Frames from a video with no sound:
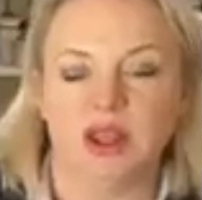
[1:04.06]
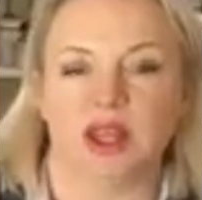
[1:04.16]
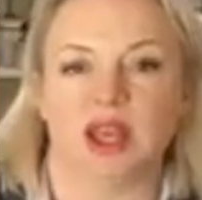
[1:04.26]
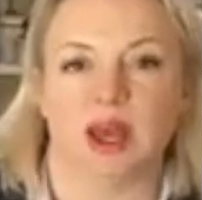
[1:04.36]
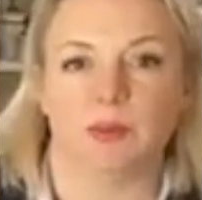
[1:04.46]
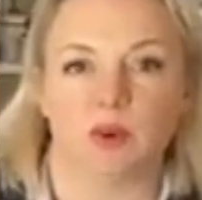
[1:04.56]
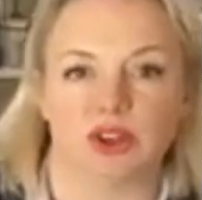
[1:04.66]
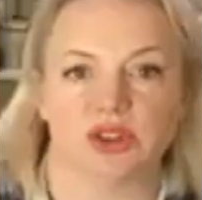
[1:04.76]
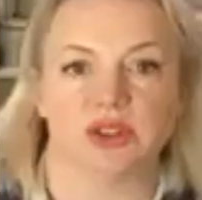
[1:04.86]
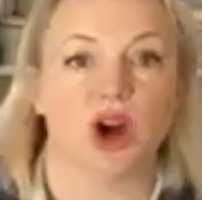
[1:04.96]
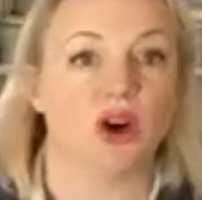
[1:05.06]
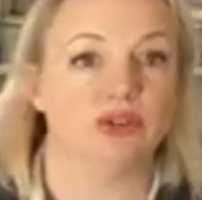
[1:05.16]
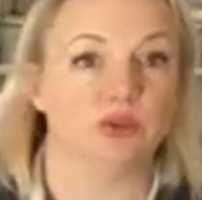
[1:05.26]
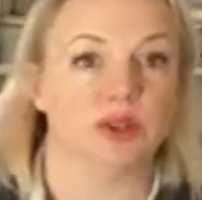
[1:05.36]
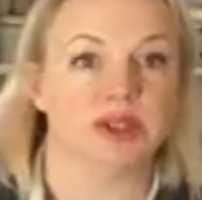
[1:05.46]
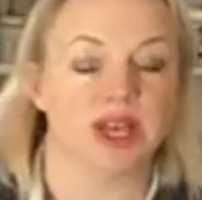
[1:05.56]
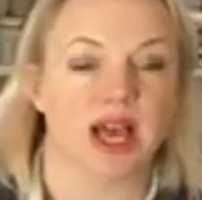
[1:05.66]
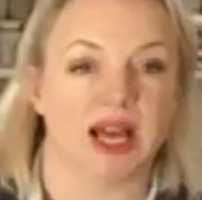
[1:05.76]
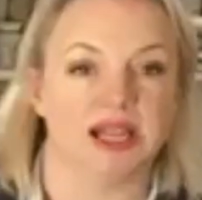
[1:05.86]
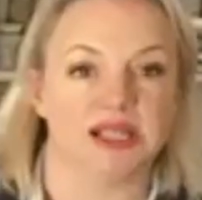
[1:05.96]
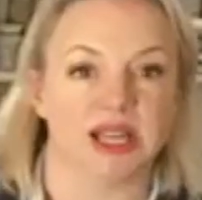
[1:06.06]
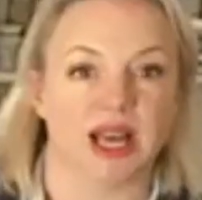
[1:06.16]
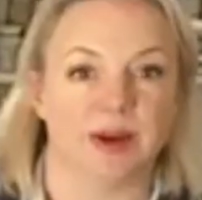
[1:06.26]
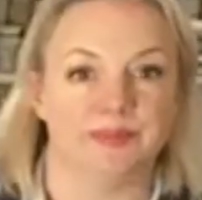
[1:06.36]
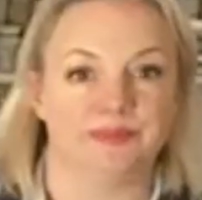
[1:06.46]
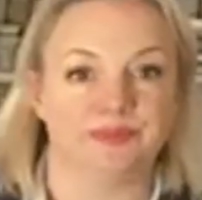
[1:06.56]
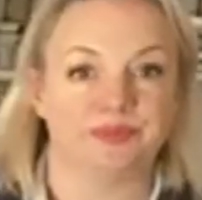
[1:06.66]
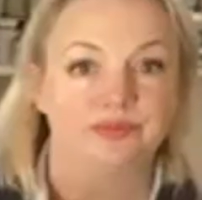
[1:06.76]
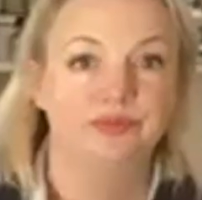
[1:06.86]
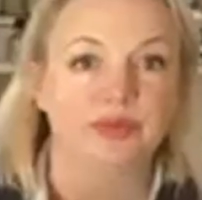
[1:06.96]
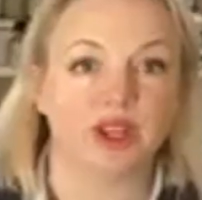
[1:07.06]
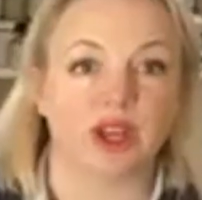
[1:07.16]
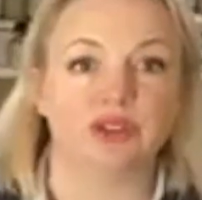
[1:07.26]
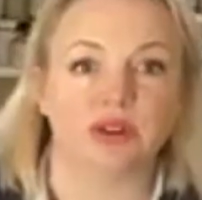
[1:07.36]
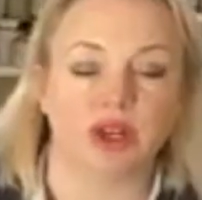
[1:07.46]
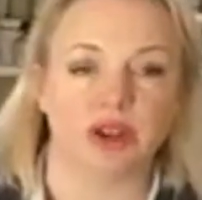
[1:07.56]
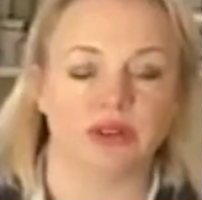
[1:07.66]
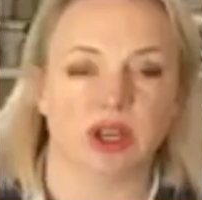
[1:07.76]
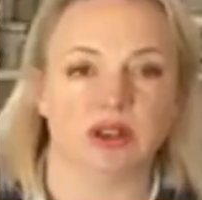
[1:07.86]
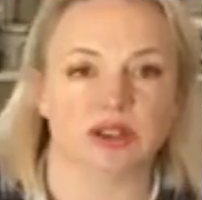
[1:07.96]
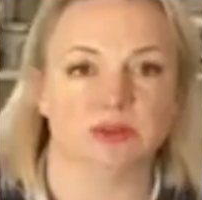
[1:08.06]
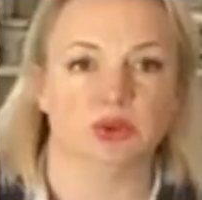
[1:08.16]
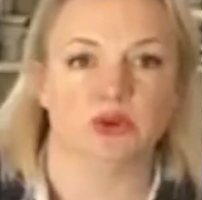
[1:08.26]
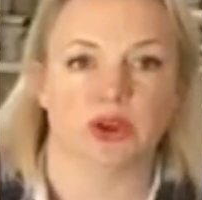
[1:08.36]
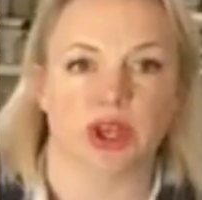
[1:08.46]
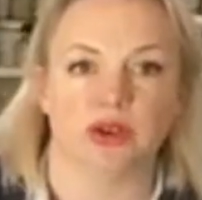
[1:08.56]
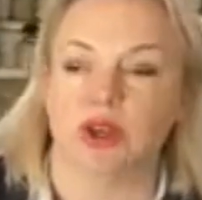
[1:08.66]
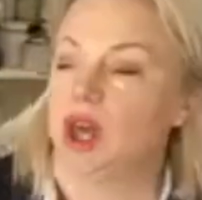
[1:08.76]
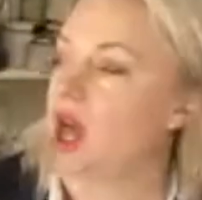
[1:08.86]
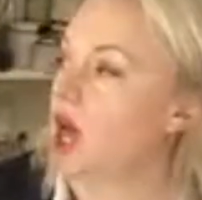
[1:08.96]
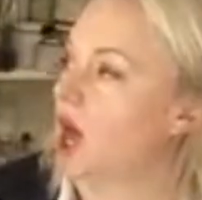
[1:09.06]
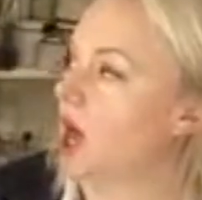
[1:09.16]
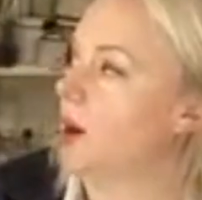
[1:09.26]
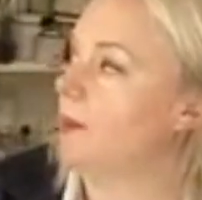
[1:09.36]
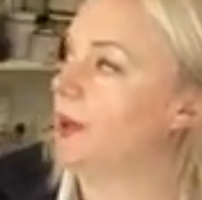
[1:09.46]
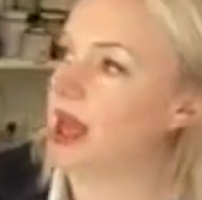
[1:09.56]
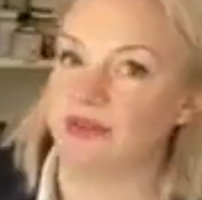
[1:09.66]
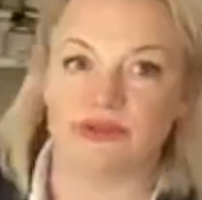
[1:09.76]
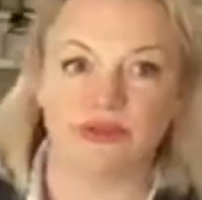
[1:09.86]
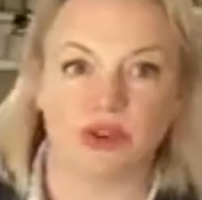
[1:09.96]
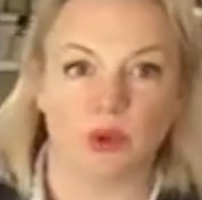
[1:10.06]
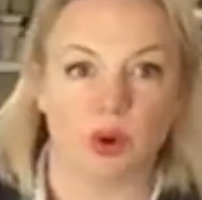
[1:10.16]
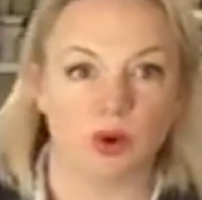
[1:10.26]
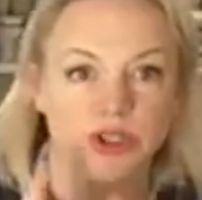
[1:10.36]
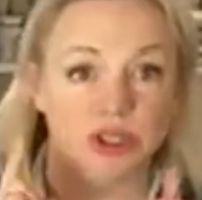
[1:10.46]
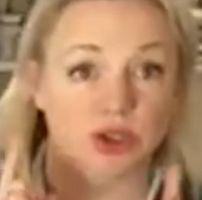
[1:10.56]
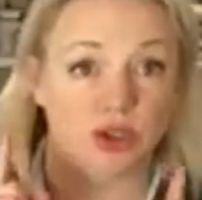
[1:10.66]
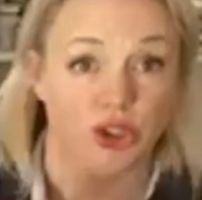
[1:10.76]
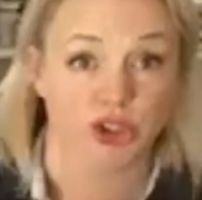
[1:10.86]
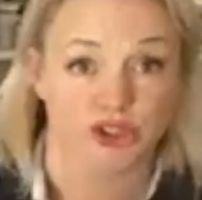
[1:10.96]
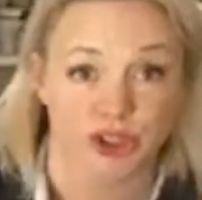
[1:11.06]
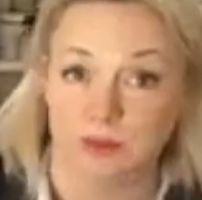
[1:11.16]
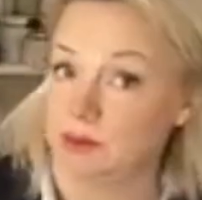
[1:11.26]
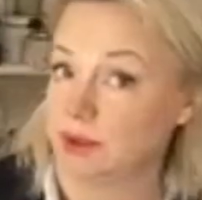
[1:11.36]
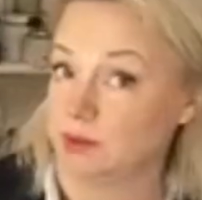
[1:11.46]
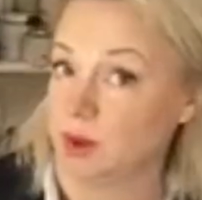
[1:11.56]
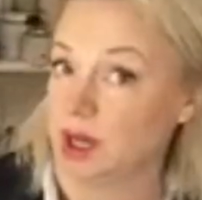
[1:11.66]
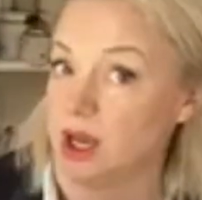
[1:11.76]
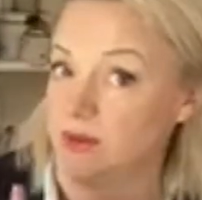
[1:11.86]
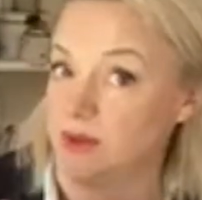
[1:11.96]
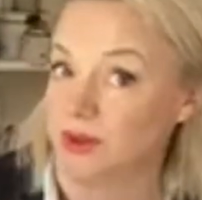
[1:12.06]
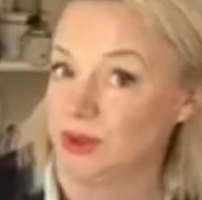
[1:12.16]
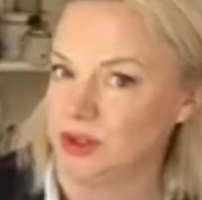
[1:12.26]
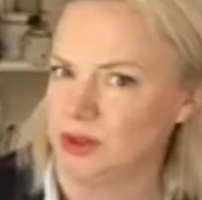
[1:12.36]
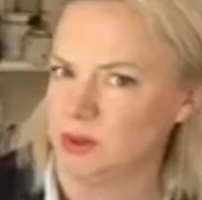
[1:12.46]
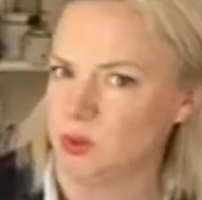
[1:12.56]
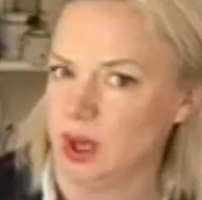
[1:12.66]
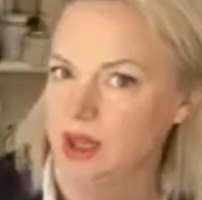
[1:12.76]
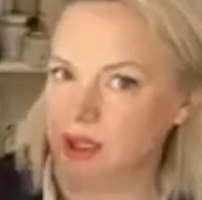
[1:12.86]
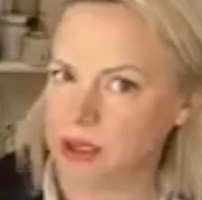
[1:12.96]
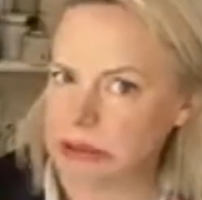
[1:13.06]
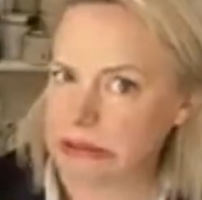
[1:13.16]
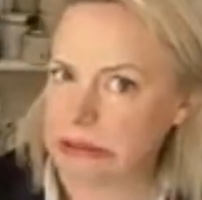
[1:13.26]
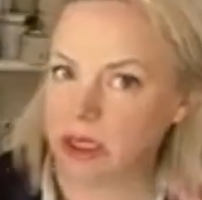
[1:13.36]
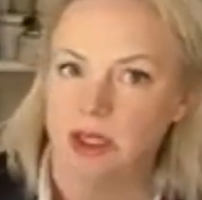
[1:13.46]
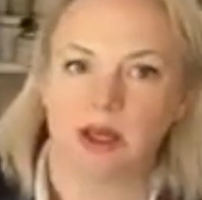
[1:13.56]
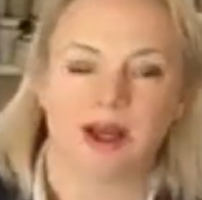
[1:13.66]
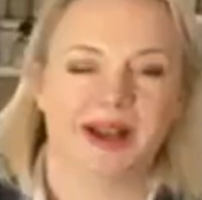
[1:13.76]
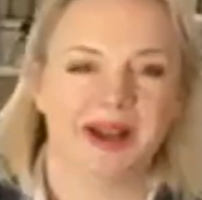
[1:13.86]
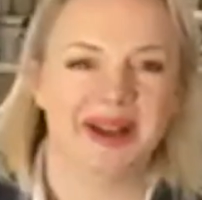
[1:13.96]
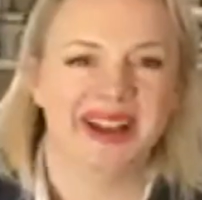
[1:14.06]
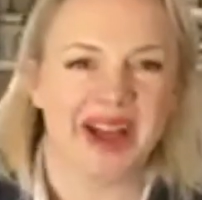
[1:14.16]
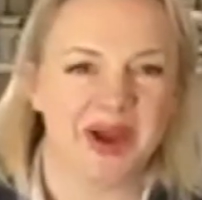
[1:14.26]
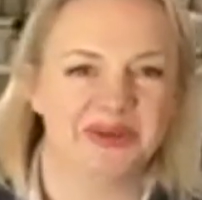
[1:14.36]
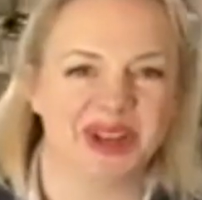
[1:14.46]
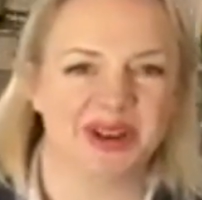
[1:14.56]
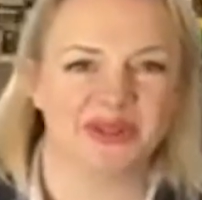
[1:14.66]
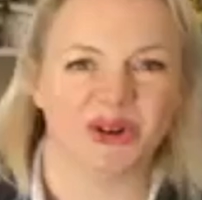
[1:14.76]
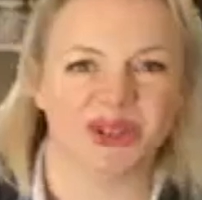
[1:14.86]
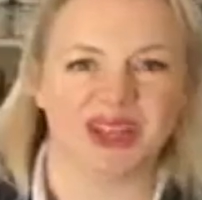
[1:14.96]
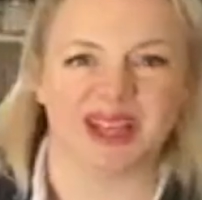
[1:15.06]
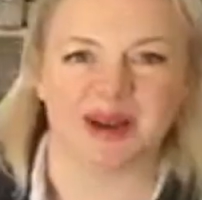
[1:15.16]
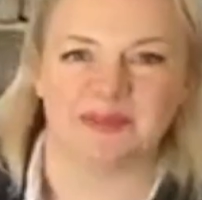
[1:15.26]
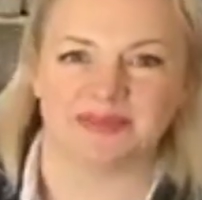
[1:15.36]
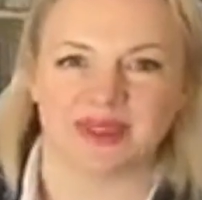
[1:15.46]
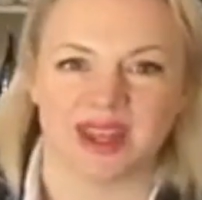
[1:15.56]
the questions afterwards and go through and hopefully answer them all for you. If you are watching this on YouTube, because we're hopefully on YouTube as well, hopefully I've got the